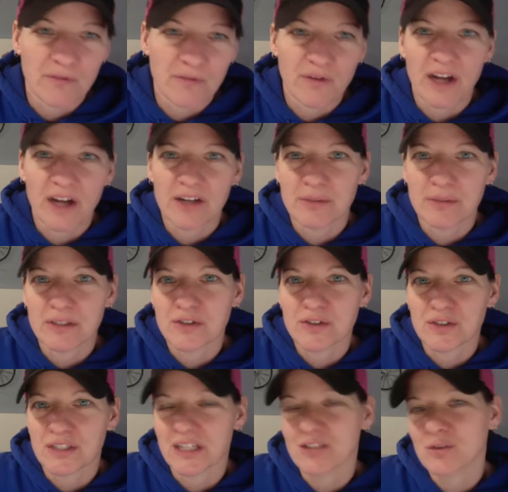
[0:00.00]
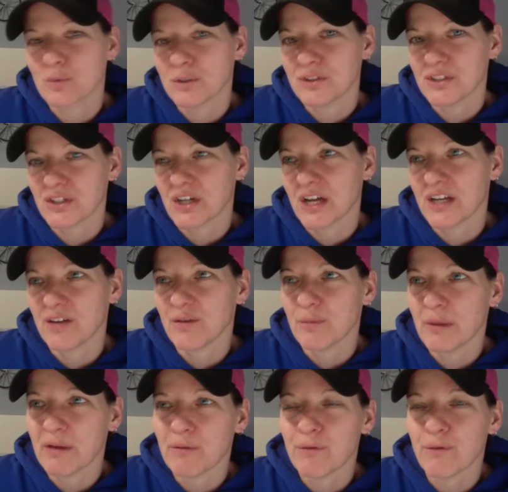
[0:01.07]
Vitamins, that's what they're kind of
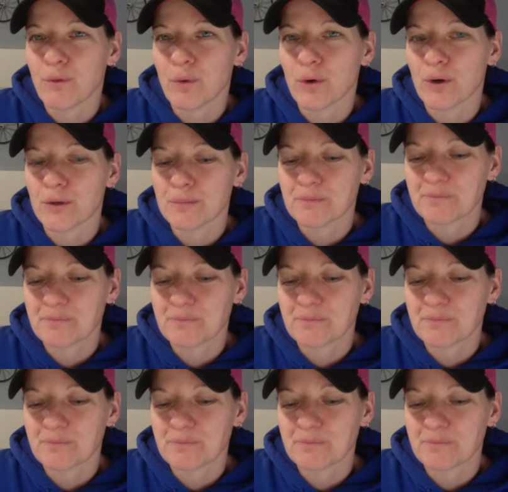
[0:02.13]
meant for.